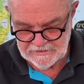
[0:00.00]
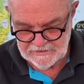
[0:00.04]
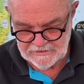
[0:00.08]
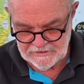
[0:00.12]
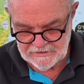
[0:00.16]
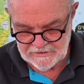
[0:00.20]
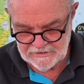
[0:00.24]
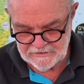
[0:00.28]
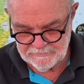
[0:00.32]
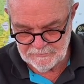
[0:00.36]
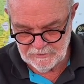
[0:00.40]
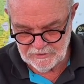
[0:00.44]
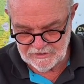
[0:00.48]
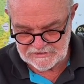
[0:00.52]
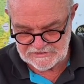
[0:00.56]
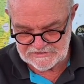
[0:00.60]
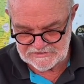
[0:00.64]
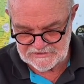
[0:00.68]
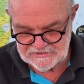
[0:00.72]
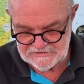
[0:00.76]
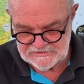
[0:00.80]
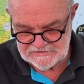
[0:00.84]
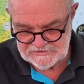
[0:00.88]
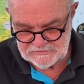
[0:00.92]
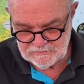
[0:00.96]
Mike
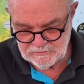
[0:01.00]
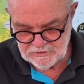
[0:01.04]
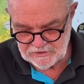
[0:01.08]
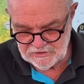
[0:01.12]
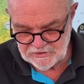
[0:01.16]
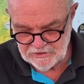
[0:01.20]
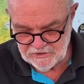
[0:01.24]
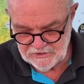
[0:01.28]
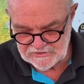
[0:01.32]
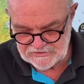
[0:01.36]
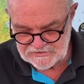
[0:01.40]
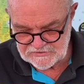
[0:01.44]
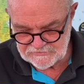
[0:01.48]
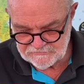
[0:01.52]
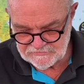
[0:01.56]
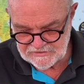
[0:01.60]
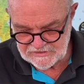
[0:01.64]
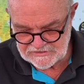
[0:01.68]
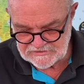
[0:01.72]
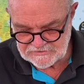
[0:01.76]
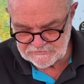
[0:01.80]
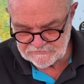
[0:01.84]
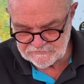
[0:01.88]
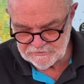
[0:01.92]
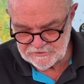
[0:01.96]
says, what notice of
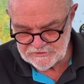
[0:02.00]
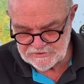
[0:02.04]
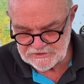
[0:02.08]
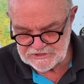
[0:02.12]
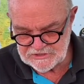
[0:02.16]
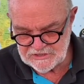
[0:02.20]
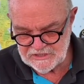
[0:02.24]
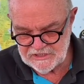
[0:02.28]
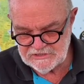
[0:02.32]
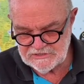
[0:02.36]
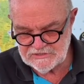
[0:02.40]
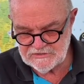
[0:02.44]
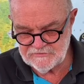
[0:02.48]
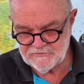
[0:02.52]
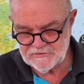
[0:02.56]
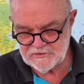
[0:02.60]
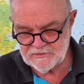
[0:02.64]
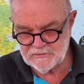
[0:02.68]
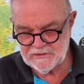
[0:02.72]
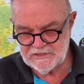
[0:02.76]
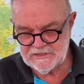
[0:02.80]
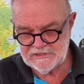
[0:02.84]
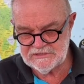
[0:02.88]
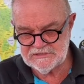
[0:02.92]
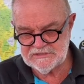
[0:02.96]
race and route changes for
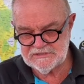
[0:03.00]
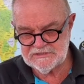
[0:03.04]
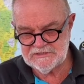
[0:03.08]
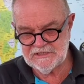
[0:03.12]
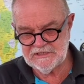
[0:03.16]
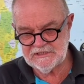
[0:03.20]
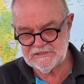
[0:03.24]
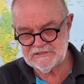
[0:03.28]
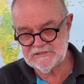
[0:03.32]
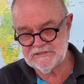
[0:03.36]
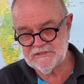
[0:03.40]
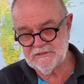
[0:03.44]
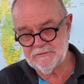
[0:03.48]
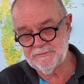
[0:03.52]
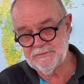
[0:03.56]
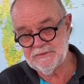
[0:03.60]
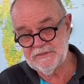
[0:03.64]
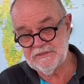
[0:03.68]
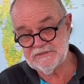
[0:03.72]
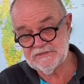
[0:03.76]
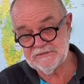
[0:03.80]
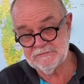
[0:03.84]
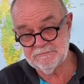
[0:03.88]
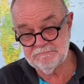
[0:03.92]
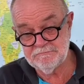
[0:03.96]
26? There'll
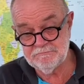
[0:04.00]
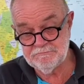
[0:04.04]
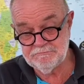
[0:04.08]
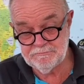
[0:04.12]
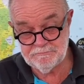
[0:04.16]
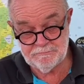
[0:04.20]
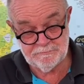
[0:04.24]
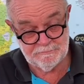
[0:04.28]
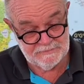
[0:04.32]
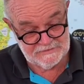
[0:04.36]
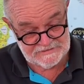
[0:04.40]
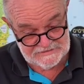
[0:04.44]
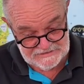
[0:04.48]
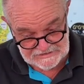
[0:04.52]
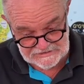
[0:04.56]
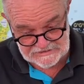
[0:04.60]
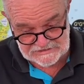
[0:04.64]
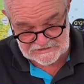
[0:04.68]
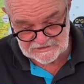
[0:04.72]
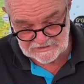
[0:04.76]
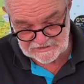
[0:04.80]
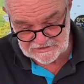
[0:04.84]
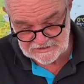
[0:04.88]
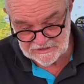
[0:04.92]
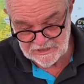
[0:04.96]
be some
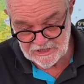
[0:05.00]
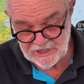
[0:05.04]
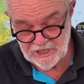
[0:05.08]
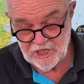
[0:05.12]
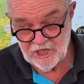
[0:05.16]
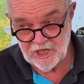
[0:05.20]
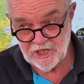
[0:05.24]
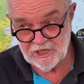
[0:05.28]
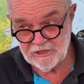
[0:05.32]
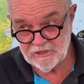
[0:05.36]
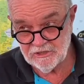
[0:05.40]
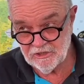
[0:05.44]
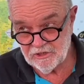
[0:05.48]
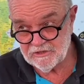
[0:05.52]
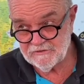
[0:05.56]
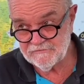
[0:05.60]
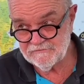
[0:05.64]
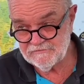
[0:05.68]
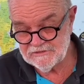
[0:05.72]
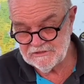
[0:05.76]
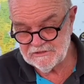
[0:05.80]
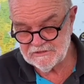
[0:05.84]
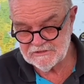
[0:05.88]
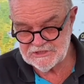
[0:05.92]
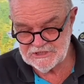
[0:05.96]
potentially a lot of
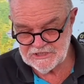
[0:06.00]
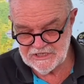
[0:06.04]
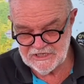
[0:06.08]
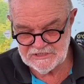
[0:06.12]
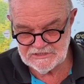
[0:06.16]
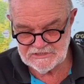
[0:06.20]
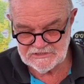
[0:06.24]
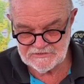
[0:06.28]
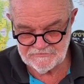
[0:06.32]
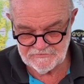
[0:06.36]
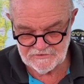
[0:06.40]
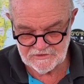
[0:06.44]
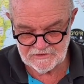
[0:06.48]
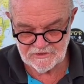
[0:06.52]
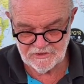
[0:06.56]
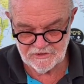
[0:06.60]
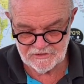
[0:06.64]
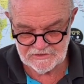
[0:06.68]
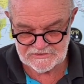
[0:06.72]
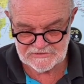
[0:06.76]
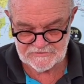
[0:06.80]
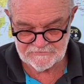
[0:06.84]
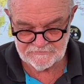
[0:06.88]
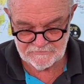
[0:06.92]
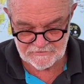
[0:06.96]
little changes for the
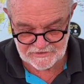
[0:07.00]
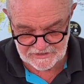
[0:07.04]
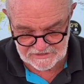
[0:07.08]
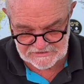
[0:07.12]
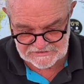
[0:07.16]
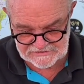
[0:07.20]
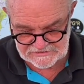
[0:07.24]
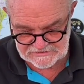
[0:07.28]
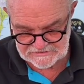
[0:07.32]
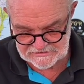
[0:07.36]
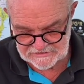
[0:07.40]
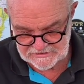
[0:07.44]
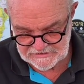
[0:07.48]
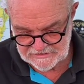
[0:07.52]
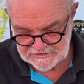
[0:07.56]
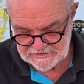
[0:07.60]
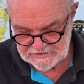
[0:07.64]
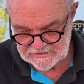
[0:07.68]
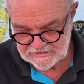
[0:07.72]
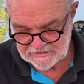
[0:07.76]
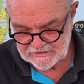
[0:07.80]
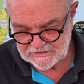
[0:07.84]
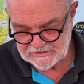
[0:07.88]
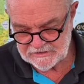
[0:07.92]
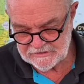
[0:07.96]
notice of race,
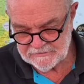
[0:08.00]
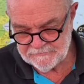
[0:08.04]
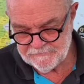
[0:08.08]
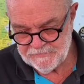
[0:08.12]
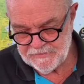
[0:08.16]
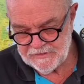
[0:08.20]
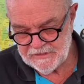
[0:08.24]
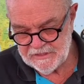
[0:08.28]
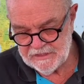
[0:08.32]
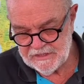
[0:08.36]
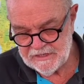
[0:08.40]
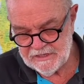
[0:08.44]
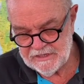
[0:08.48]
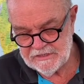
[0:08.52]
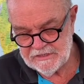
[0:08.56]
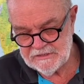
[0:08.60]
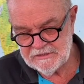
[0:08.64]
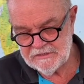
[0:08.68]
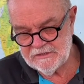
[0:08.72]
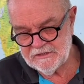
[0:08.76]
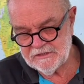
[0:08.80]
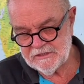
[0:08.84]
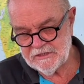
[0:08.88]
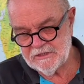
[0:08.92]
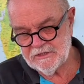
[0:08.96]
and
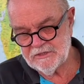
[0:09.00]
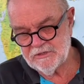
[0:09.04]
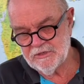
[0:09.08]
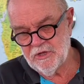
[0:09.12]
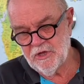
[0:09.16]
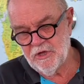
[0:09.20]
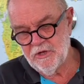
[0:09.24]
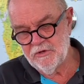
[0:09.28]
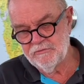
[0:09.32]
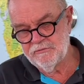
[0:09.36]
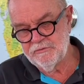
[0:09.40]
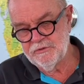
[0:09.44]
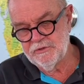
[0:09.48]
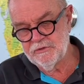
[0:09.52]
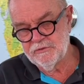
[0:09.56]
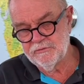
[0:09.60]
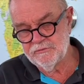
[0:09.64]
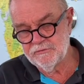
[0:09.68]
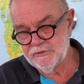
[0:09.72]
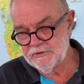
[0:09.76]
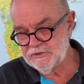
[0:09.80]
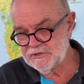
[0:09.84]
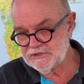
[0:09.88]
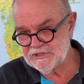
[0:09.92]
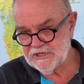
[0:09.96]
no real
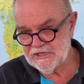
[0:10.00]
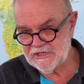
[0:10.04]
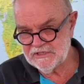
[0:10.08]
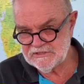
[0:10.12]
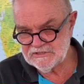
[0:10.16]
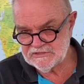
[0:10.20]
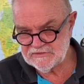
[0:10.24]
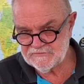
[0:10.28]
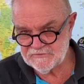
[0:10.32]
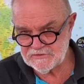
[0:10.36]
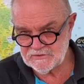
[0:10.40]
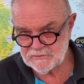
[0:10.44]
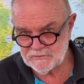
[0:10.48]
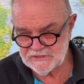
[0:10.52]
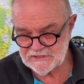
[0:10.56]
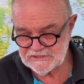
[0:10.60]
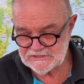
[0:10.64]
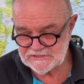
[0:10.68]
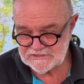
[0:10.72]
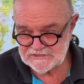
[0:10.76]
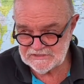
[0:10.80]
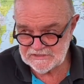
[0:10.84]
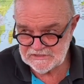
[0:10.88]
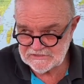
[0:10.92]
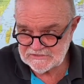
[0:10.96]
route changes for
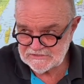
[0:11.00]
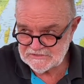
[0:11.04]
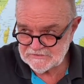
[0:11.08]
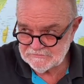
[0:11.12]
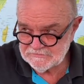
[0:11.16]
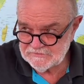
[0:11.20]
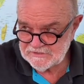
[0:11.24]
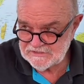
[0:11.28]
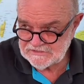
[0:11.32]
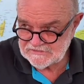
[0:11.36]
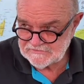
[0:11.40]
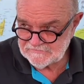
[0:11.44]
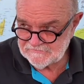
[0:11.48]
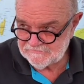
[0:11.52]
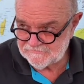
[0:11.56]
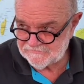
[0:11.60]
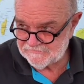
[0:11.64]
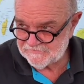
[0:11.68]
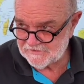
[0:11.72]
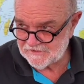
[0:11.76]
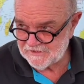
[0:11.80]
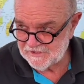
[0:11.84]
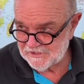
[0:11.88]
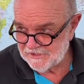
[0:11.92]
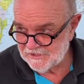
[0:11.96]
26. The reason
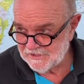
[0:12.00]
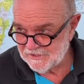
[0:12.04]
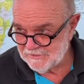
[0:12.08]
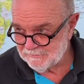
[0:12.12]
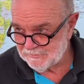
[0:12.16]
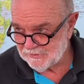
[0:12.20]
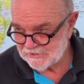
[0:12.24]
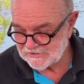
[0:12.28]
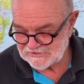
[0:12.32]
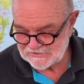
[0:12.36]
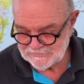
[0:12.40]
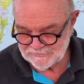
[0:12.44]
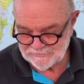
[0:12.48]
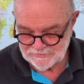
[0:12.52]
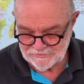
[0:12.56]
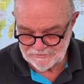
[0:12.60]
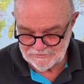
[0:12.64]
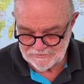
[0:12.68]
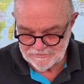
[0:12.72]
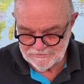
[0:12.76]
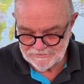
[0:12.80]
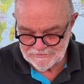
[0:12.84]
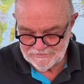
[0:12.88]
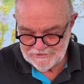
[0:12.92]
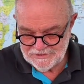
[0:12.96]
for
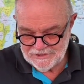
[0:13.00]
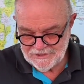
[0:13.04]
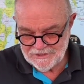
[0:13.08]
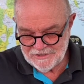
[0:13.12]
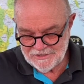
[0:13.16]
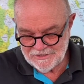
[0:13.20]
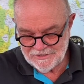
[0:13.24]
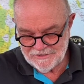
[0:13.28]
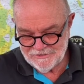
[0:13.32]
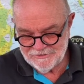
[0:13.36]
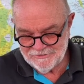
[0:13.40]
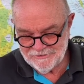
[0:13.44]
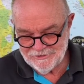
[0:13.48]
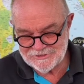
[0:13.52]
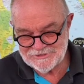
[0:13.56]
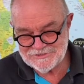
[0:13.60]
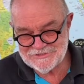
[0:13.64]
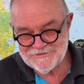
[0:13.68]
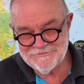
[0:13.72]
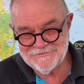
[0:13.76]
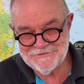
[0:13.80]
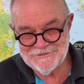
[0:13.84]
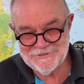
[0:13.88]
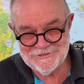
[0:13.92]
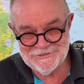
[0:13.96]
possible lots
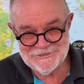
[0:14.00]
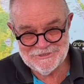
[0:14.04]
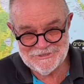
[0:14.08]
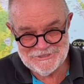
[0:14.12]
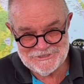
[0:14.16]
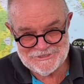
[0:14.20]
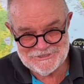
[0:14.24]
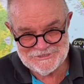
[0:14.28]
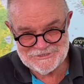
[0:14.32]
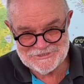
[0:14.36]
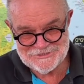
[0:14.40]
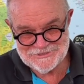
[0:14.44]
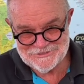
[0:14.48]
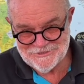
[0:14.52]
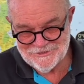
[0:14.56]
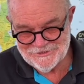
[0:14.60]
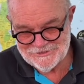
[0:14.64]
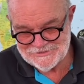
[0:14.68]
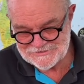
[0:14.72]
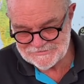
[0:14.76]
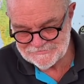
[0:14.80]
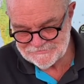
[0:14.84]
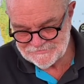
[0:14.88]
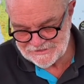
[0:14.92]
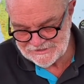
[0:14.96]
of little additions to the
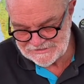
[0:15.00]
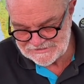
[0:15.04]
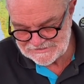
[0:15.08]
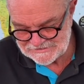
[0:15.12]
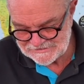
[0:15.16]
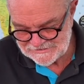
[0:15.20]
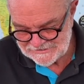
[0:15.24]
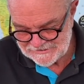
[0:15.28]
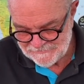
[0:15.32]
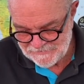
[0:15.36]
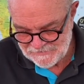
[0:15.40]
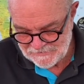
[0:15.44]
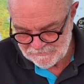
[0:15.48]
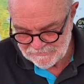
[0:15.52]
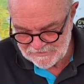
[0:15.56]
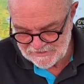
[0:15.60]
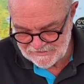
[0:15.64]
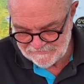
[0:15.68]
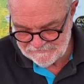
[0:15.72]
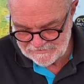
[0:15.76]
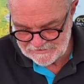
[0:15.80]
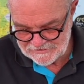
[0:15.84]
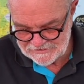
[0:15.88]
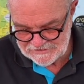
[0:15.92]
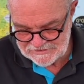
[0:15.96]
notice of race, we're
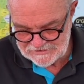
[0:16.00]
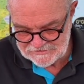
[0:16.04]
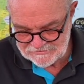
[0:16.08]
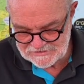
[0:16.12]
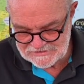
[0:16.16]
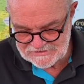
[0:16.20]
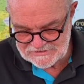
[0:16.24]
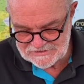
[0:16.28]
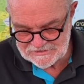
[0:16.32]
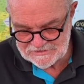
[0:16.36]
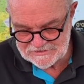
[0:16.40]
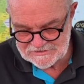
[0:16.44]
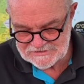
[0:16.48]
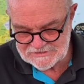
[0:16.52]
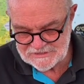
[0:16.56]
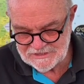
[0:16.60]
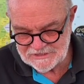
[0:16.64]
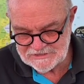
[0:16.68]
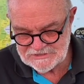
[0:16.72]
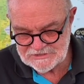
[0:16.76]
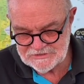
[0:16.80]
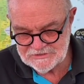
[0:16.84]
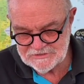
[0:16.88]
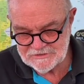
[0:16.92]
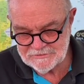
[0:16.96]
having an interesting
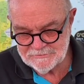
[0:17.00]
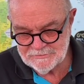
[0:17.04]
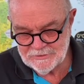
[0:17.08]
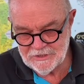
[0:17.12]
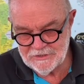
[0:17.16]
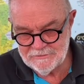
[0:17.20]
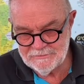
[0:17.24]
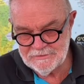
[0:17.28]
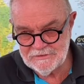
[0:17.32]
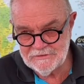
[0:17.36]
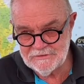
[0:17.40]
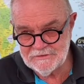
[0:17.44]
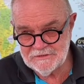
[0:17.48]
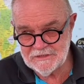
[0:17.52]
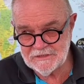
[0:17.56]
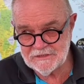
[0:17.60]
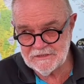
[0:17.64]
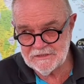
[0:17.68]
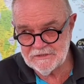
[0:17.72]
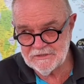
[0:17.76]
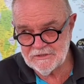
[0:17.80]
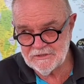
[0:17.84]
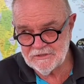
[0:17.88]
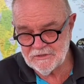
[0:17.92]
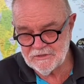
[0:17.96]
discussion at the moment
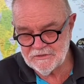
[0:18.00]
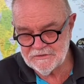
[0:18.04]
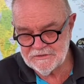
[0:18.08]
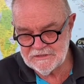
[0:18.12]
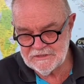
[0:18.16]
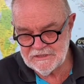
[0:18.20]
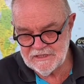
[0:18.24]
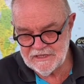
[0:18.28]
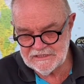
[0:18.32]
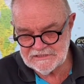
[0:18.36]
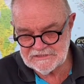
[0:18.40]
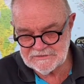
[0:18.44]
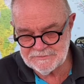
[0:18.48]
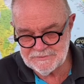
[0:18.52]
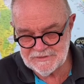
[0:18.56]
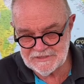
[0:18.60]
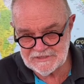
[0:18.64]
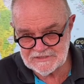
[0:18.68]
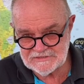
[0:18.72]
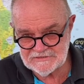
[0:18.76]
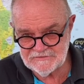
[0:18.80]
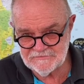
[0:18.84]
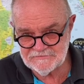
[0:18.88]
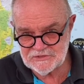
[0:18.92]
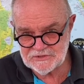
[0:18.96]
on the
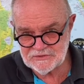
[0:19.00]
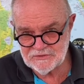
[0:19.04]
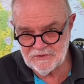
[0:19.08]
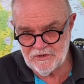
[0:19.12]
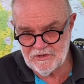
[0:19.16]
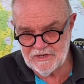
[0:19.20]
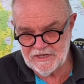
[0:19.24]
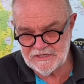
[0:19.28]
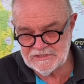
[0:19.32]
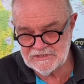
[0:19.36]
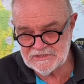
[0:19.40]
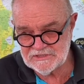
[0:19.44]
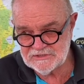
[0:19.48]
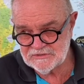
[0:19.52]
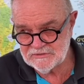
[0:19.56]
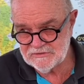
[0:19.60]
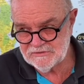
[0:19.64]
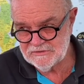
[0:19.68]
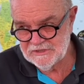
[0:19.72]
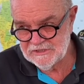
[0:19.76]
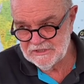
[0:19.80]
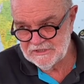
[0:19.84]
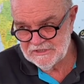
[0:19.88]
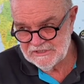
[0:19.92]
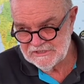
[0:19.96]
aspects of trying
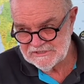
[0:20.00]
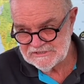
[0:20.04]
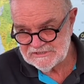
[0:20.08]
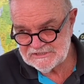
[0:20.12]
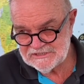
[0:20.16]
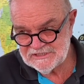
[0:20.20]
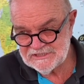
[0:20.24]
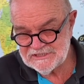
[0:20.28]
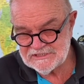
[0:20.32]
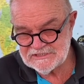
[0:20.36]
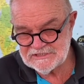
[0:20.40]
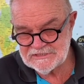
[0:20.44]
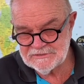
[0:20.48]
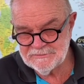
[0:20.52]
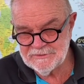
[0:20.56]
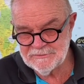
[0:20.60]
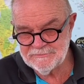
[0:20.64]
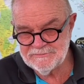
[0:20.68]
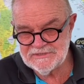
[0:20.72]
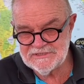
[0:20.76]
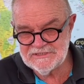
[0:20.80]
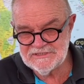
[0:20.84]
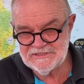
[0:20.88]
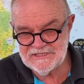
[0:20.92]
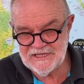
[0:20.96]
to seek some
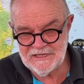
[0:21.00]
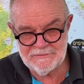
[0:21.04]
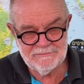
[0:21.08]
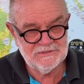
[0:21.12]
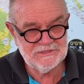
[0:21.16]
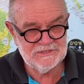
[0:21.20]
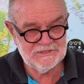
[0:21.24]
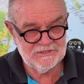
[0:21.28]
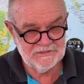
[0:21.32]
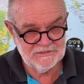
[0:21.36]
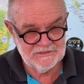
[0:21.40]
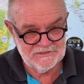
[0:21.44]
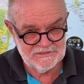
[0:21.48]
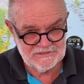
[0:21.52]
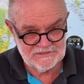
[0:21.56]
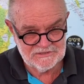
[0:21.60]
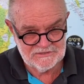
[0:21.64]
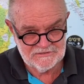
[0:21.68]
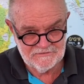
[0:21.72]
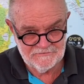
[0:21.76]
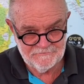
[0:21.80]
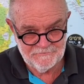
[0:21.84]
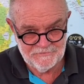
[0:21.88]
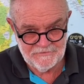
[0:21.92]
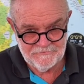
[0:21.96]

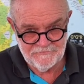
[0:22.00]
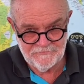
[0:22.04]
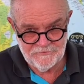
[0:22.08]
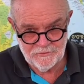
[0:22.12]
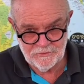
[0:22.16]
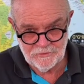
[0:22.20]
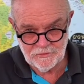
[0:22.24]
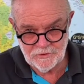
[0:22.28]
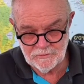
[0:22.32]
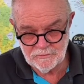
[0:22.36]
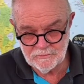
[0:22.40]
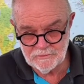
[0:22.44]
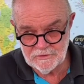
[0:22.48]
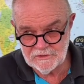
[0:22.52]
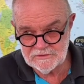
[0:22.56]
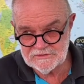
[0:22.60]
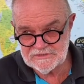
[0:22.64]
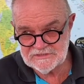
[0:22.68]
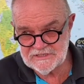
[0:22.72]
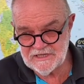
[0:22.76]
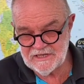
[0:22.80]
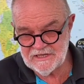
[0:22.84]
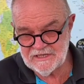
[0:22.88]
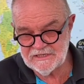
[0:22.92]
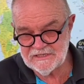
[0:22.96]
exemptions for World
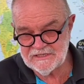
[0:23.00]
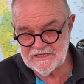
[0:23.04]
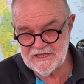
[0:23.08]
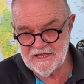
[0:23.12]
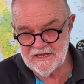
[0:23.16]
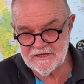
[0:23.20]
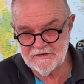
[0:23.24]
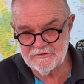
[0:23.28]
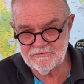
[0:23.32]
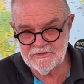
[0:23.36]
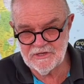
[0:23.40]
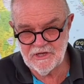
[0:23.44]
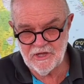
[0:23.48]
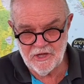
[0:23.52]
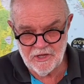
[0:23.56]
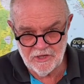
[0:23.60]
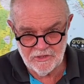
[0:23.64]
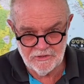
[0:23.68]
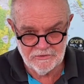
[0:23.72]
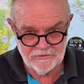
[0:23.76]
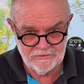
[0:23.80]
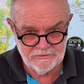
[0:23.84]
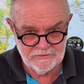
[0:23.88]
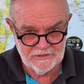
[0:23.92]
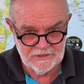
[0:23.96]
Sailing Category
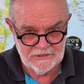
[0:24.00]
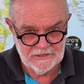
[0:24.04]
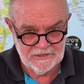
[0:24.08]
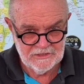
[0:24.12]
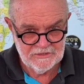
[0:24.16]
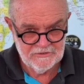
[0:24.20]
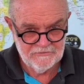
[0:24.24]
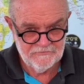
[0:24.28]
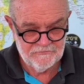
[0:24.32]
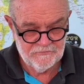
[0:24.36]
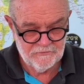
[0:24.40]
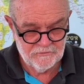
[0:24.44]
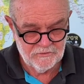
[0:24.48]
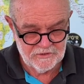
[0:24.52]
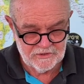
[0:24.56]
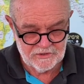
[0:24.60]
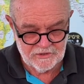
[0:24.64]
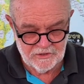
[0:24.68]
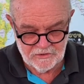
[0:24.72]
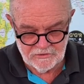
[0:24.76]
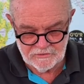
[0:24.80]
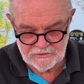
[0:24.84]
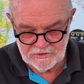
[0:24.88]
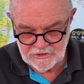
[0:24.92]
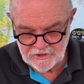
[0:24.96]
O for the
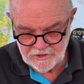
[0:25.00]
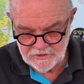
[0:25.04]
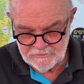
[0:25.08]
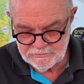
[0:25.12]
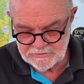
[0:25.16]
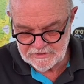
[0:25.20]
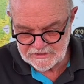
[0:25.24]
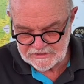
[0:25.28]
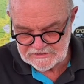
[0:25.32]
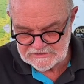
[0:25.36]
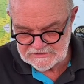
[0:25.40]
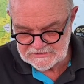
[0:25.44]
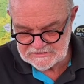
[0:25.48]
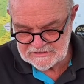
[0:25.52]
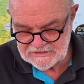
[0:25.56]
Golden Globe race.